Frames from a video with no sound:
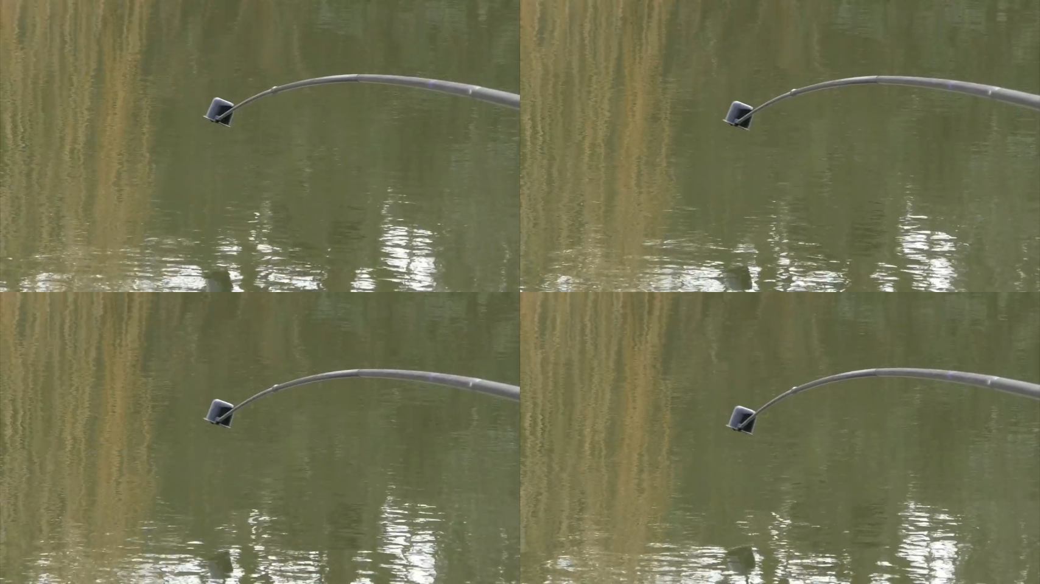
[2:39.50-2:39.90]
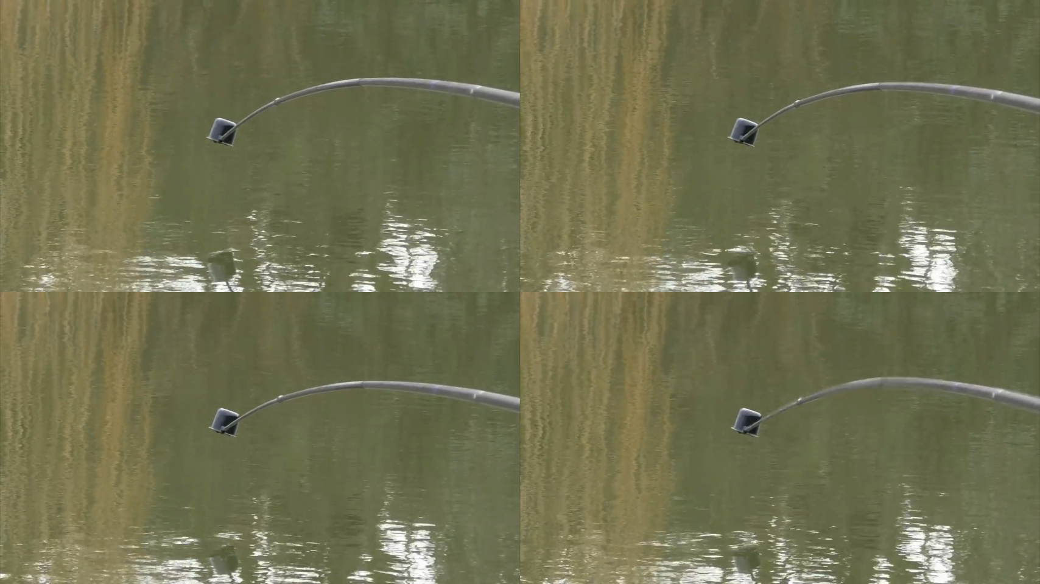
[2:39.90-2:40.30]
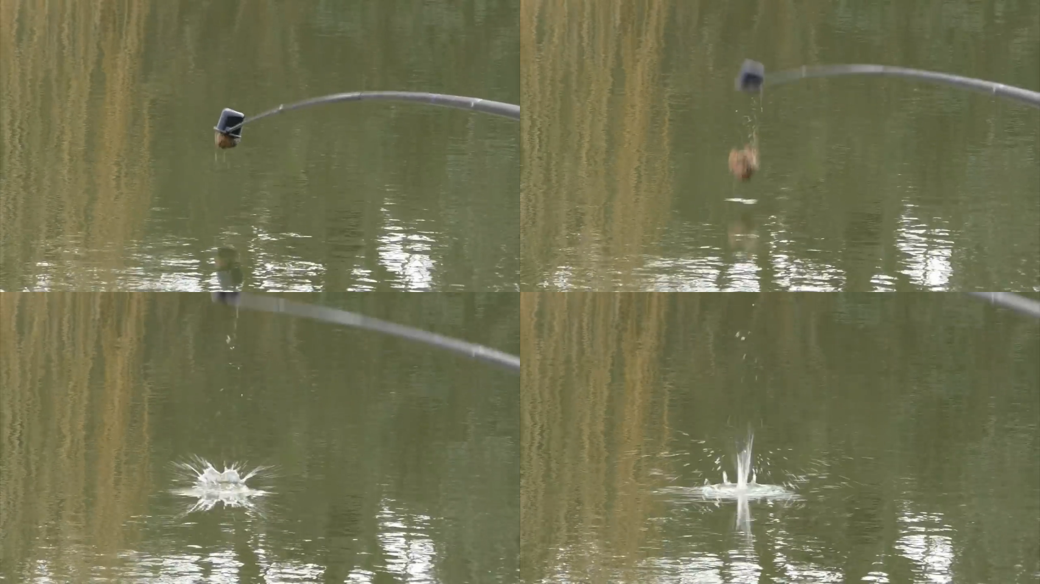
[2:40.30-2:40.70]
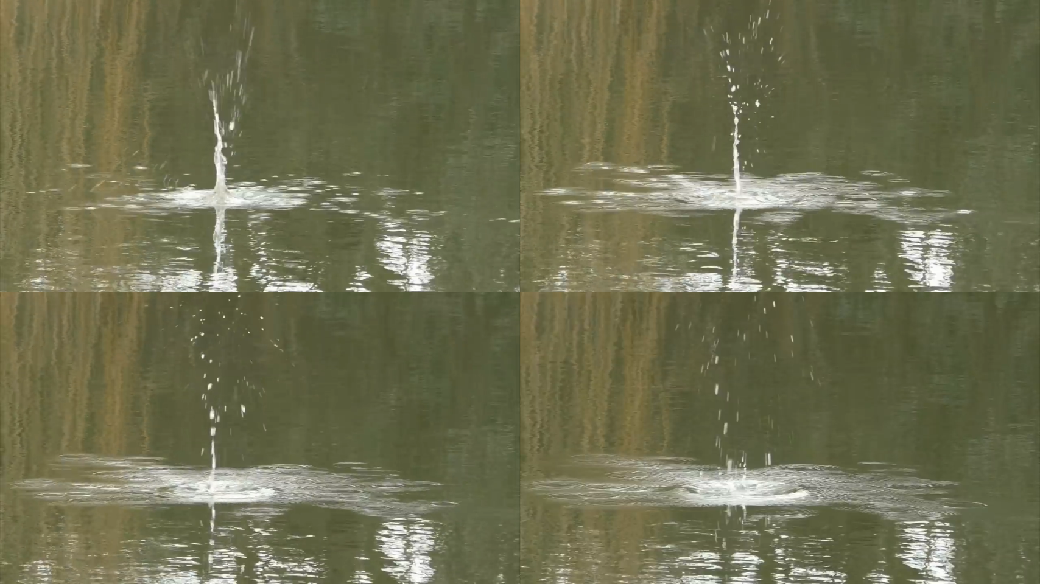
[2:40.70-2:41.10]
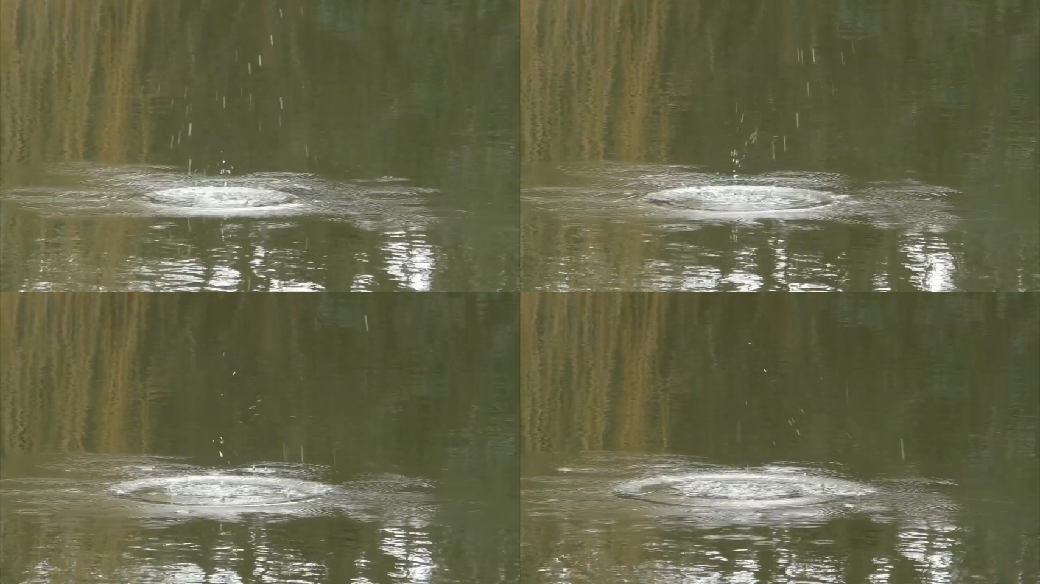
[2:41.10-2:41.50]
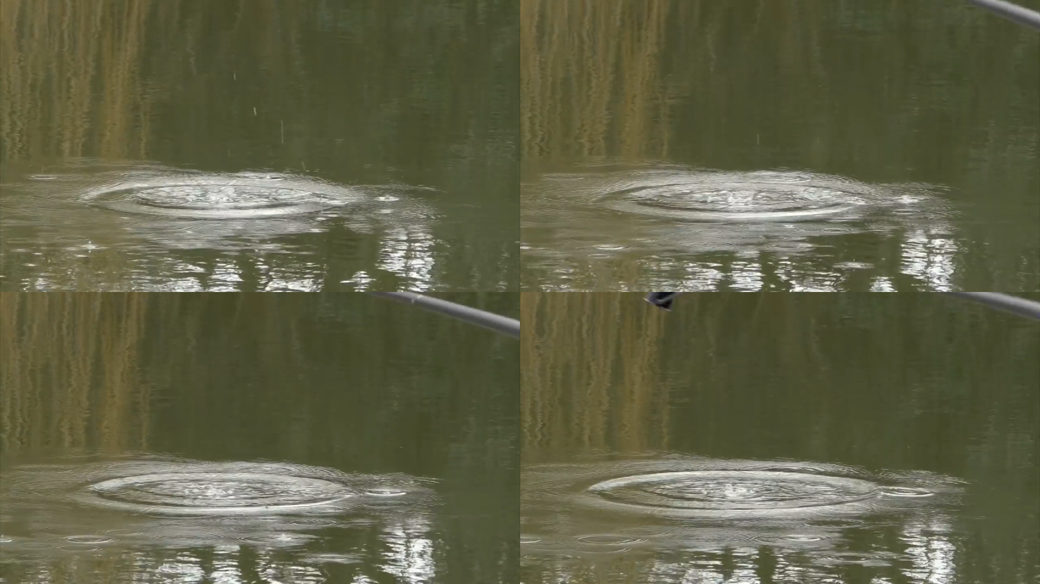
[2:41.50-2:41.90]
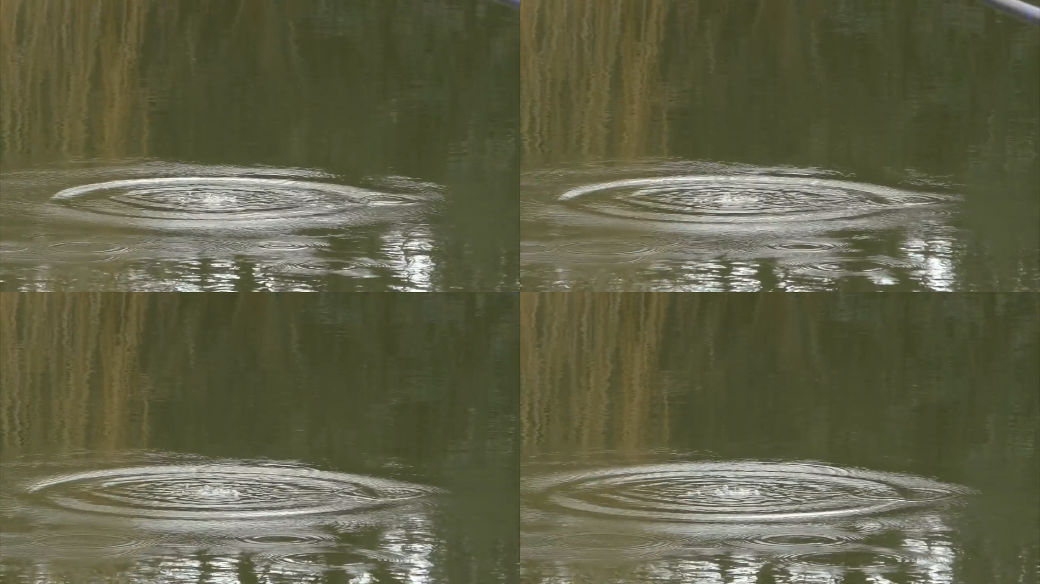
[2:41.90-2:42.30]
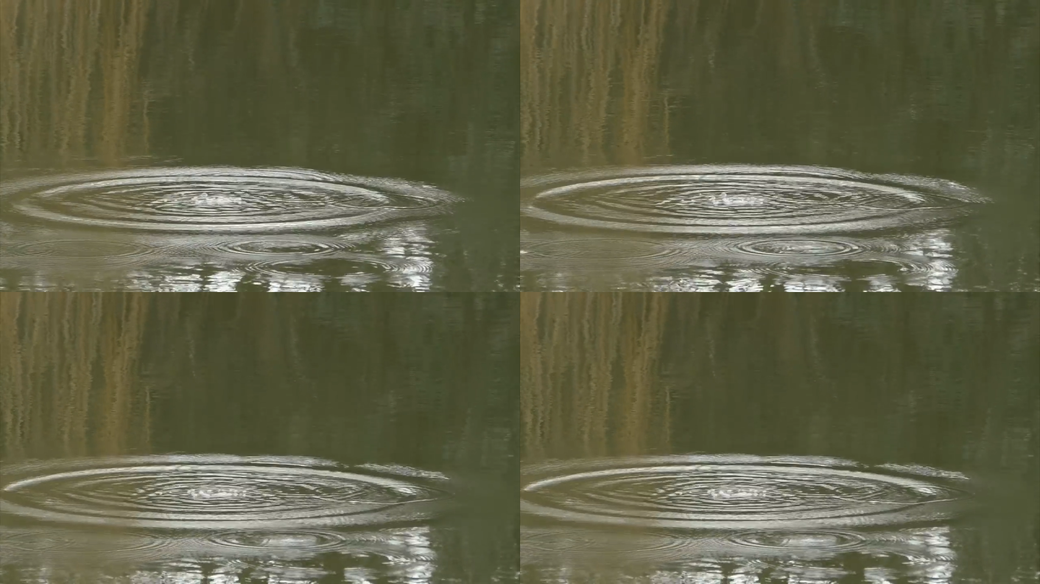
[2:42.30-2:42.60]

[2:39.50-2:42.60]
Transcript: Nobody's mouth can be seen.